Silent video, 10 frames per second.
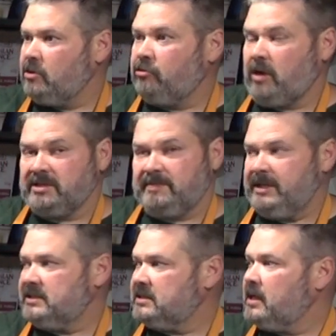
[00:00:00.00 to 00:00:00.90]
cross
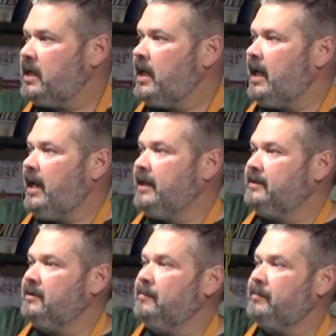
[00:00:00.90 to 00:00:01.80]
piece, and
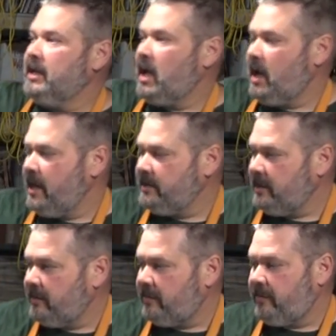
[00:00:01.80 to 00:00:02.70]
behind
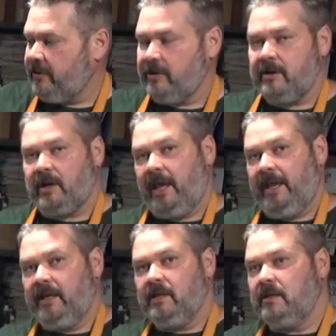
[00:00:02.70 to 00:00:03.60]
the 3rd
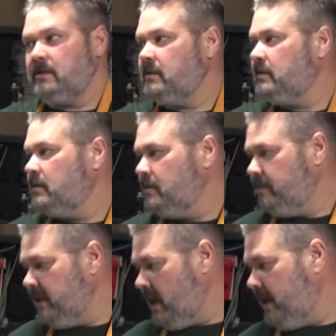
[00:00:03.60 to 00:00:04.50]
leg,
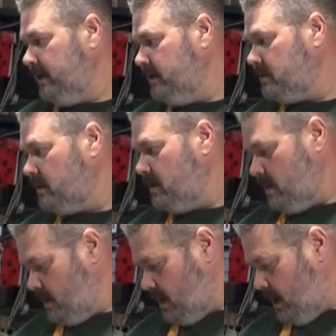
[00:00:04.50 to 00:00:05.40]
behind it,
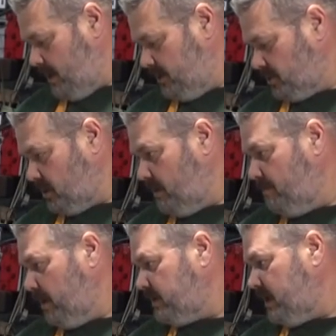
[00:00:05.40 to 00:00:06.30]
I'm just going to
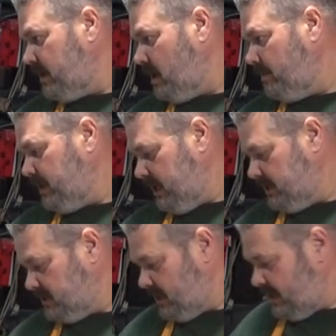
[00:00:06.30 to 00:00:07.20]
butt that up
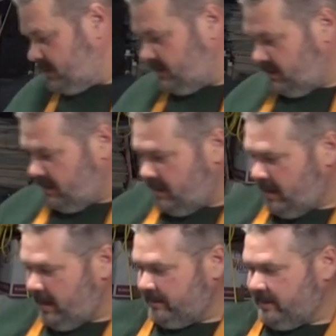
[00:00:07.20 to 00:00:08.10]
against that,
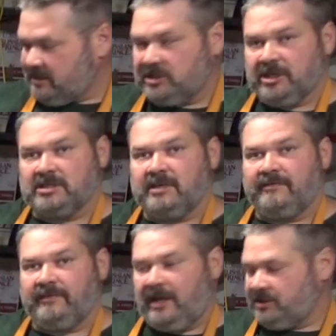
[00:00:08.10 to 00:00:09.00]
and that's just
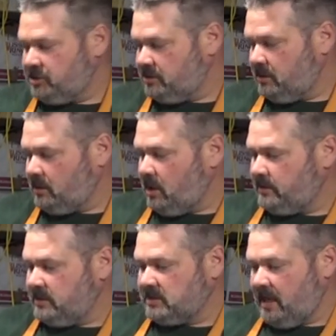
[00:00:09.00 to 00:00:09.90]
flush
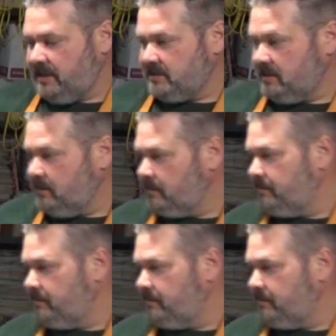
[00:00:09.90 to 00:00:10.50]
along the sides there.